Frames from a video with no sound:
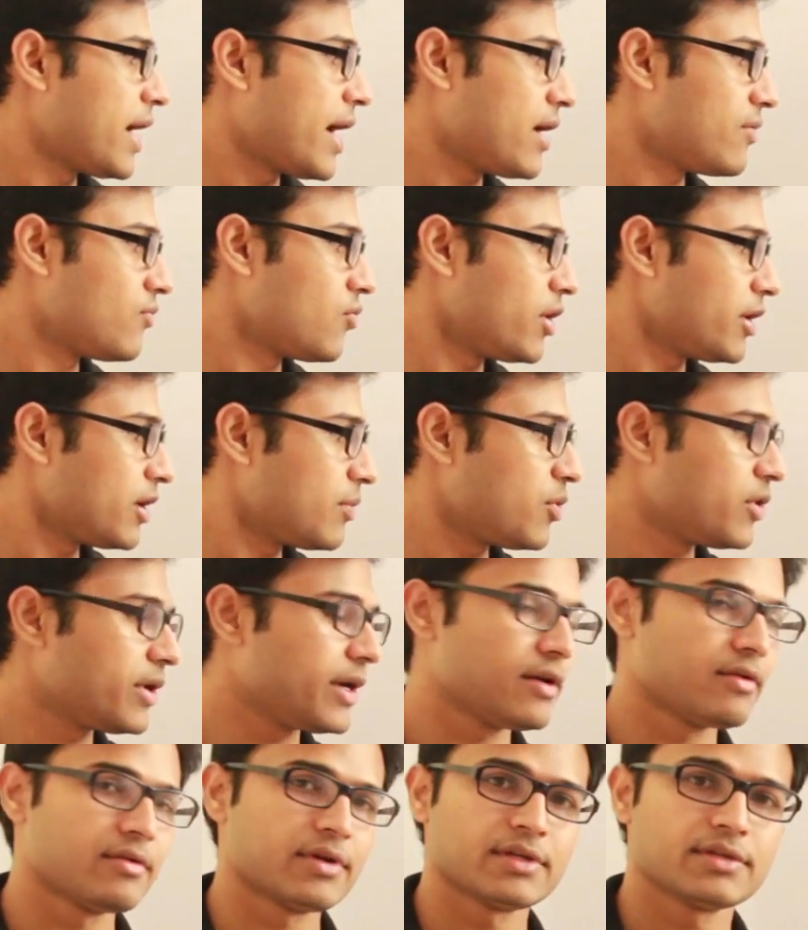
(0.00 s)
And what about
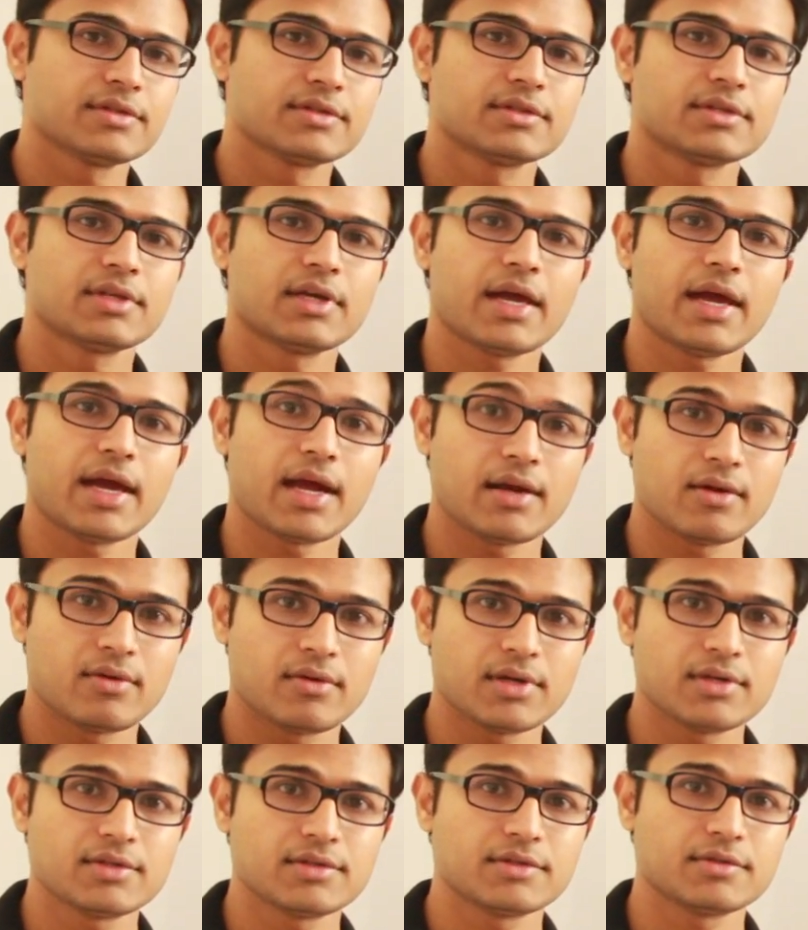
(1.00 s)
address?
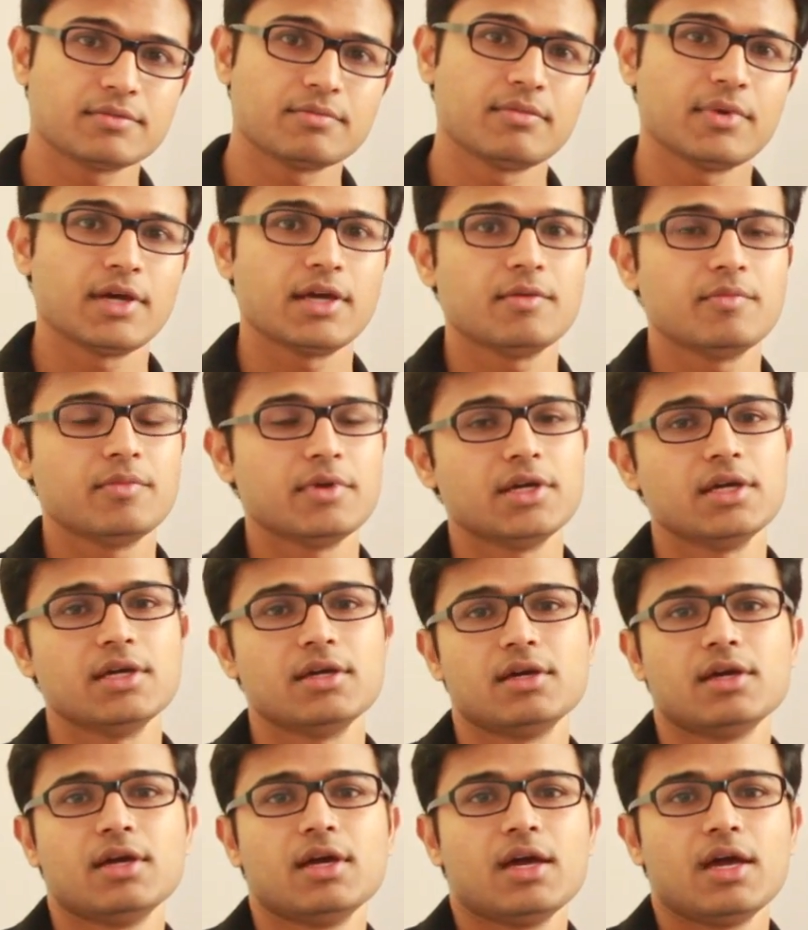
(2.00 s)
Address may
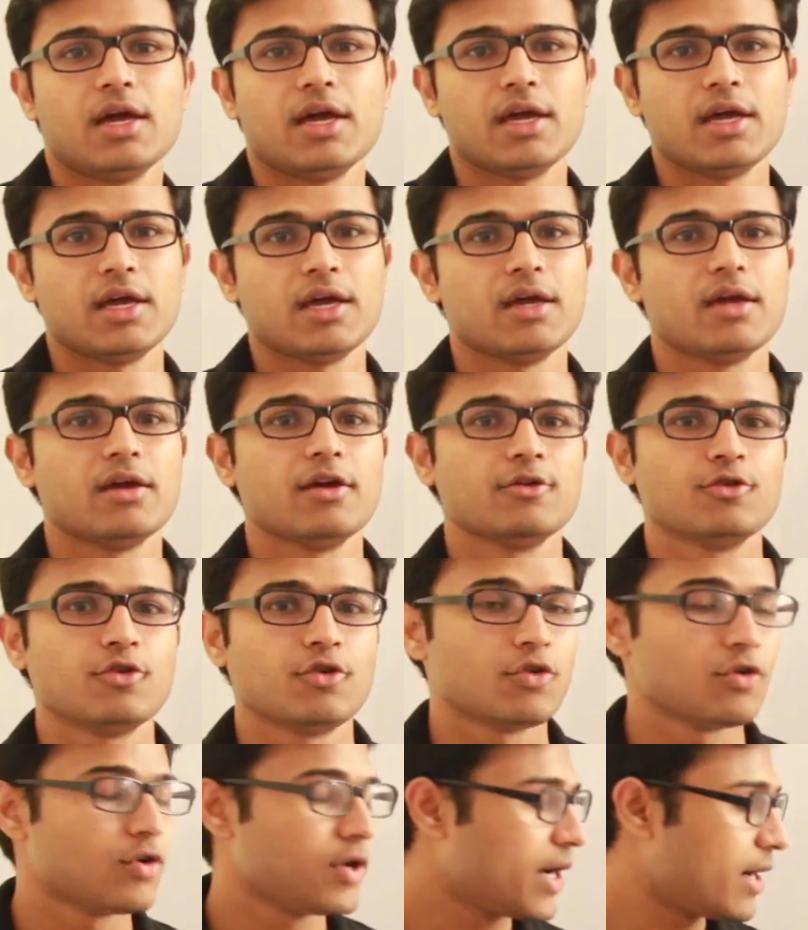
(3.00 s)
be
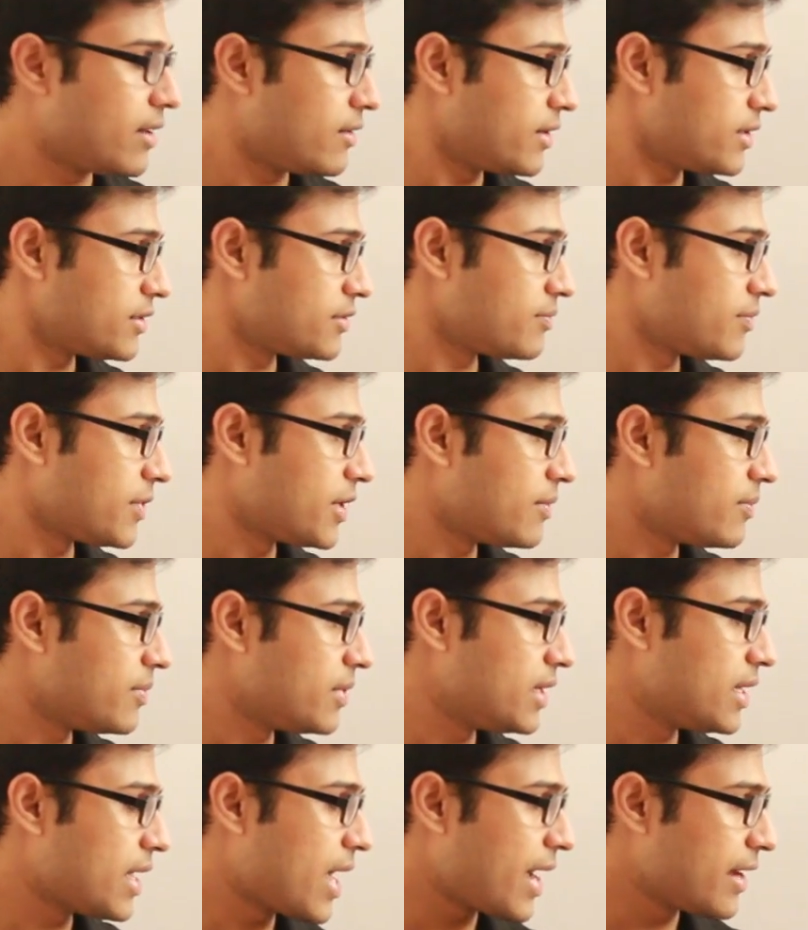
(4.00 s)
address may
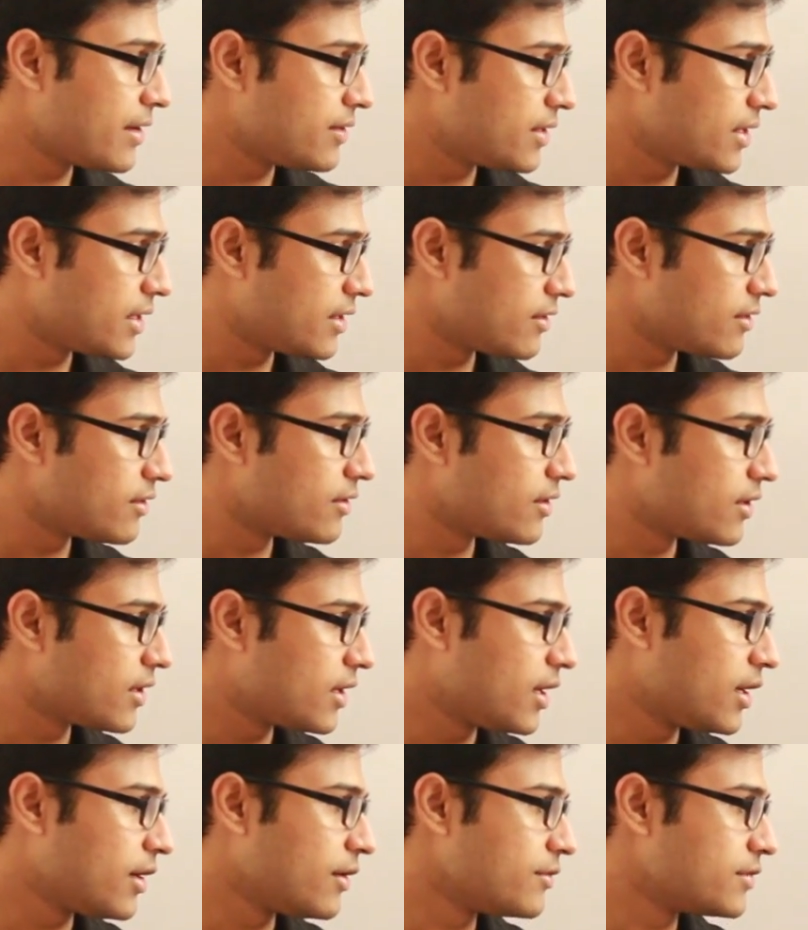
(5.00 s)
be either
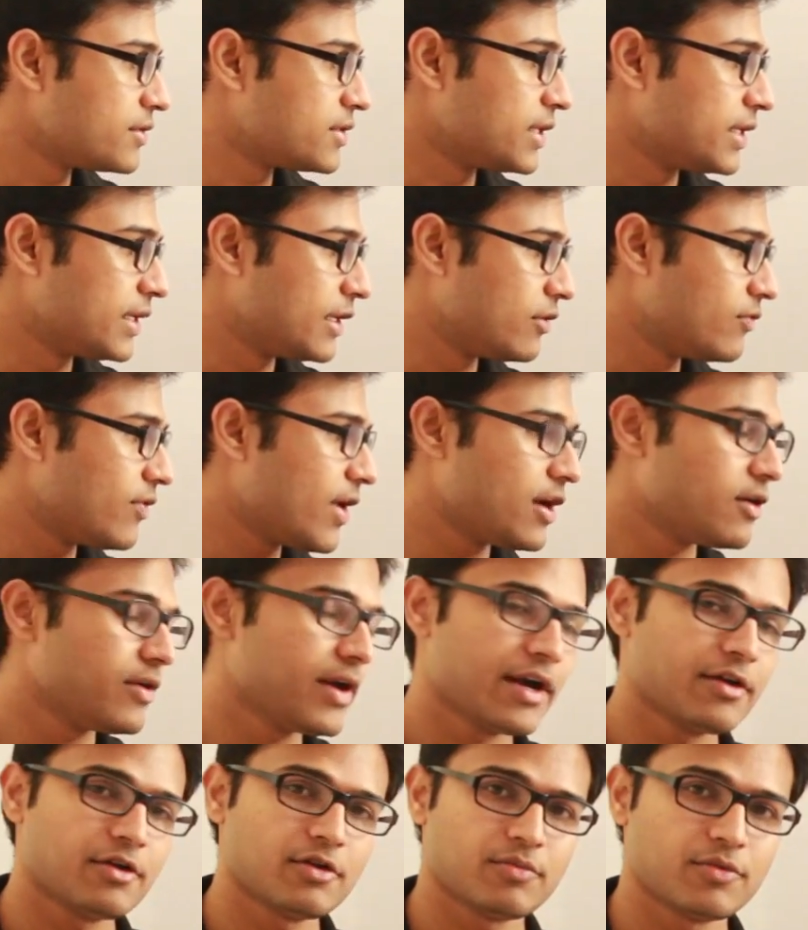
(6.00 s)
a single valued
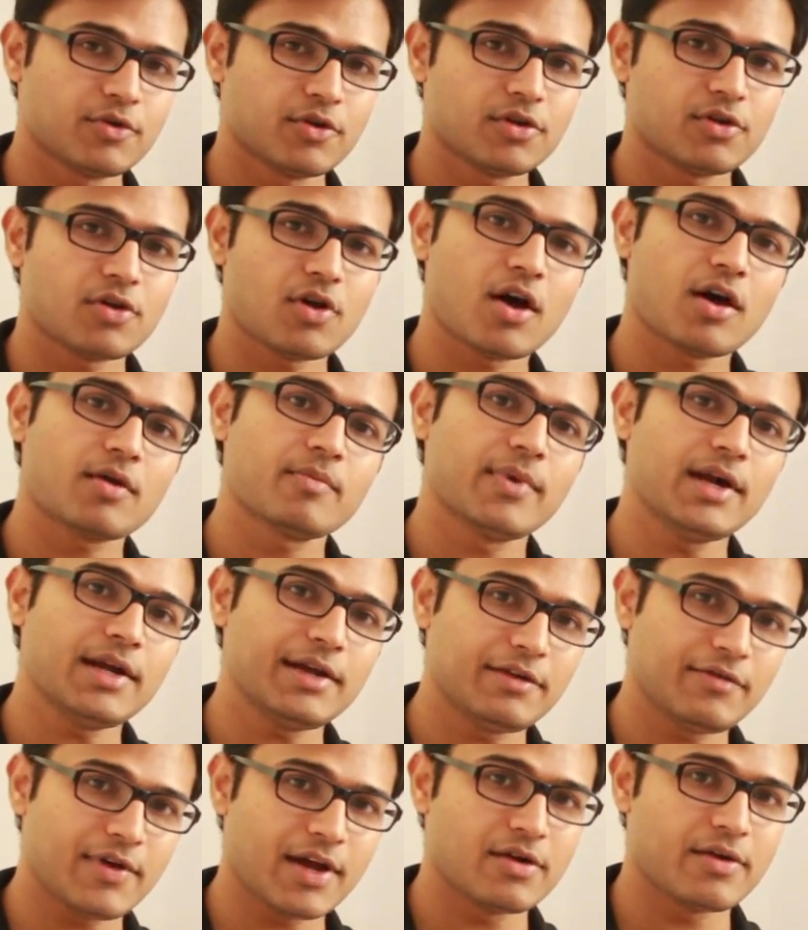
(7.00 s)
attribute or
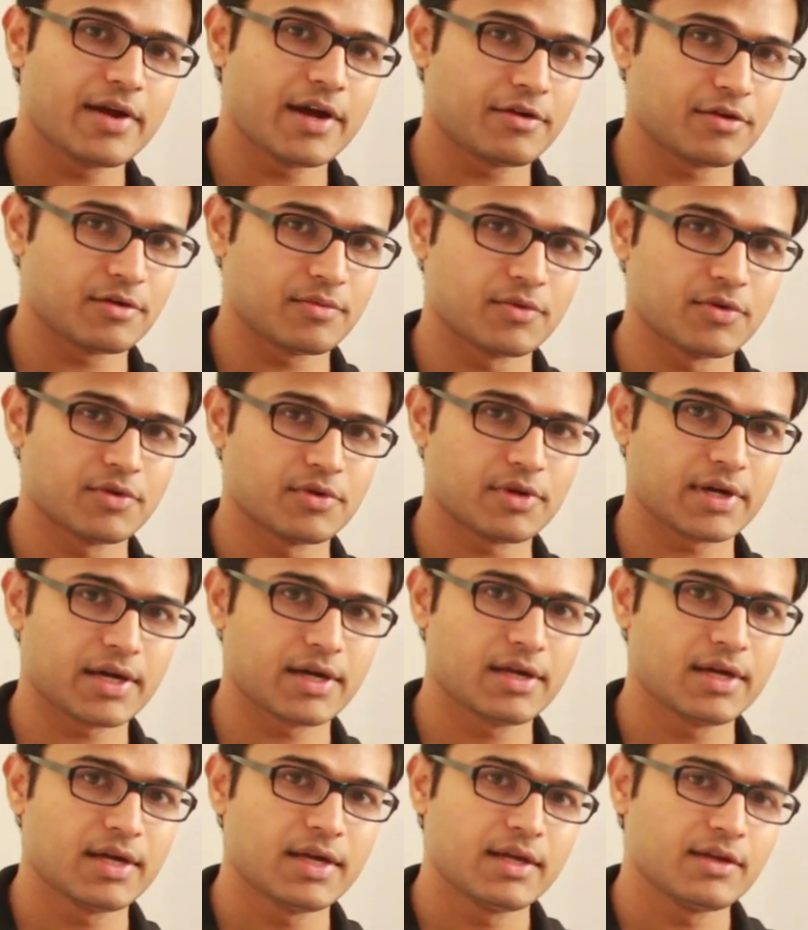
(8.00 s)
multi valued attribute,
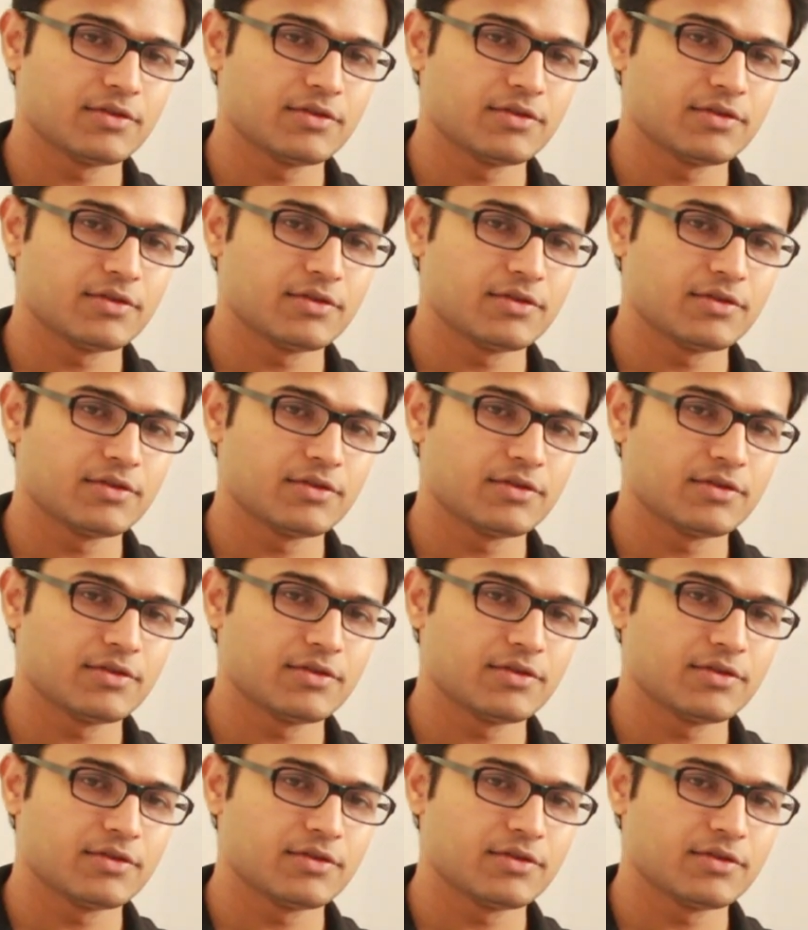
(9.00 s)
right?